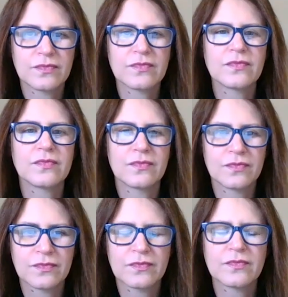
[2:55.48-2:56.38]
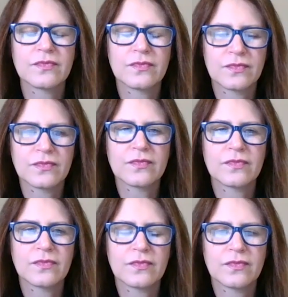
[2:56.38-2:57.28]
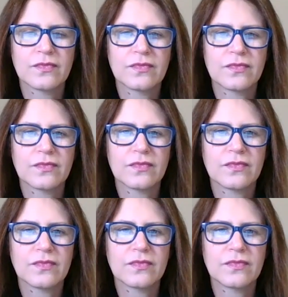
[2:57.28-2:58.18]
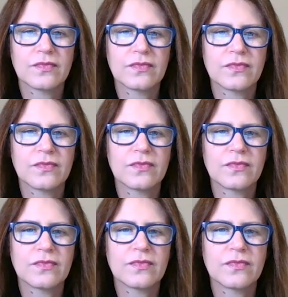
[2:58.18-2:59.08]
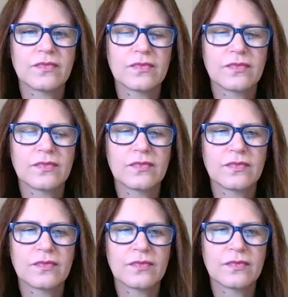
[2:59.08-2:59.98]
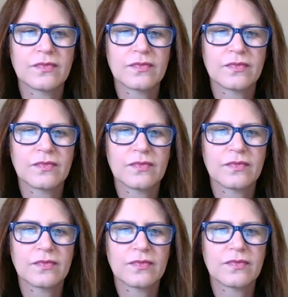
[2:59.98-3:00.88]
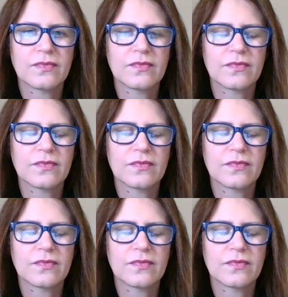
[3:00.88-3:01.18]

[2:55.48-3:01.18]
(silent)